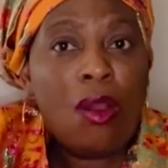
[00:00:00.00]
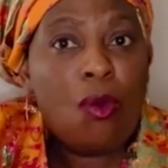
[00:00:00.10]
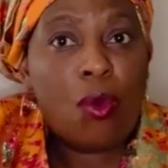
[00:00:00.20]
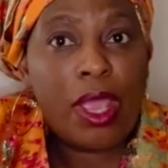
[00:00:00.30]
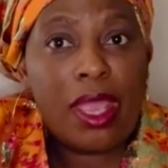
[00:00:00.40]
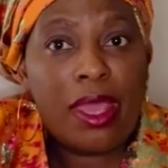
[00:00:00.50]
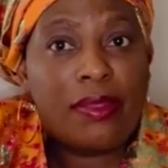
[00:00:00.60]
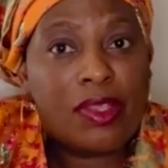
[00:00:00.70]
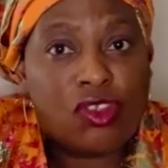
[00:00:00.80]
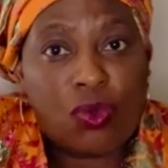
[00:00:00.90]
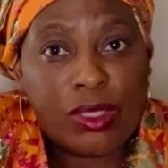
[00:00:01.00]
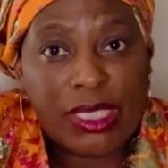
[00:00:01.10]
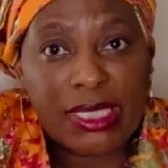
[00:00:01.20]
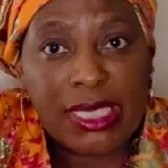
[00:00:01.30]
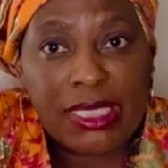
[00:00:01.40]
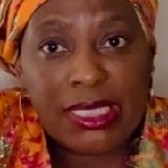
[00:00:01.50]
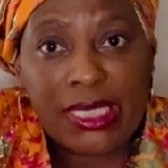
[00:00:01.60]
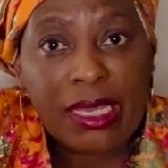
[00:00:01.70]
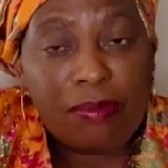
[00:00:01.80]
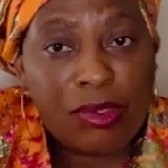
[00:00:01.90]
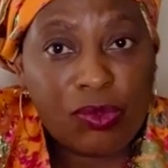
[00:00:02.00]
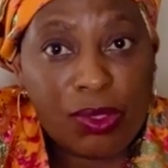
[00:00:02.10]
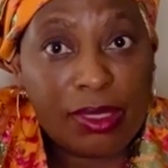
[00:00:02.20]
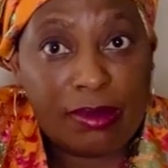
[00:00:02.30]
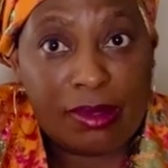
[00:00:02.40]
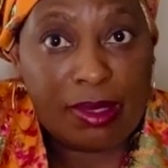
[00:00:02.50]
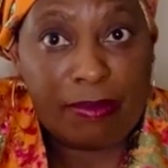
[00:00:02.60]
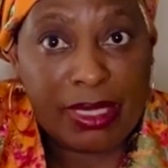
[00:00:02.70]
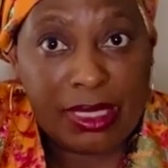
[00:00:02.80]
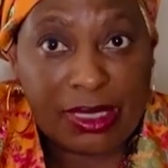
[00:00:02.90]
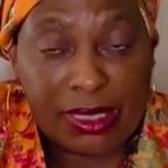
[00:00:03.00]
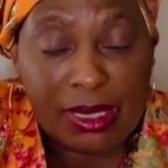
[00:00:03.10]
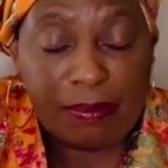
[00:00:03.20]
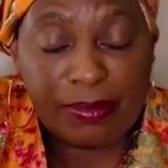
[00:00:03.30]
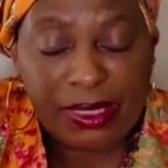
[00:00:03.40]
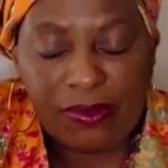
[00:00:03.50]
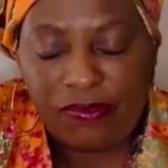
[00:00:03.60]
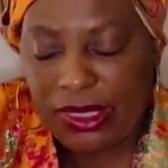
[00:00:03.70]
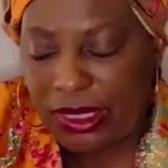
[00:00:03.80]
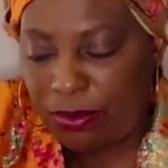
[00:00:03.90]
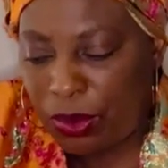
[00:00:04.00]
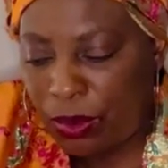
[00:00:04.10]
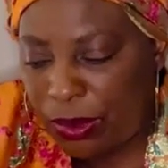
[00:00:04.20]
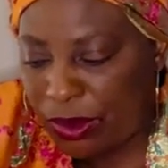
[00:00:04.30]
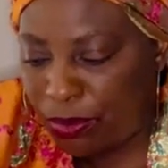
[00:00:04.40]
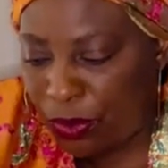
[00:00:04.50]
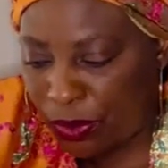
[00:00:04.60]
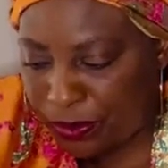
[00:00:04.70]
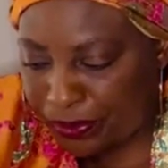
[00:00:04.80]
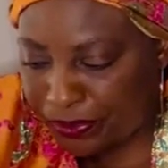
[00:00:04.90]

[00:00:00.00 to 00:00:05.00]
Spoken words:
where the shoulders get stuck between the mother's symphysis pubis bone.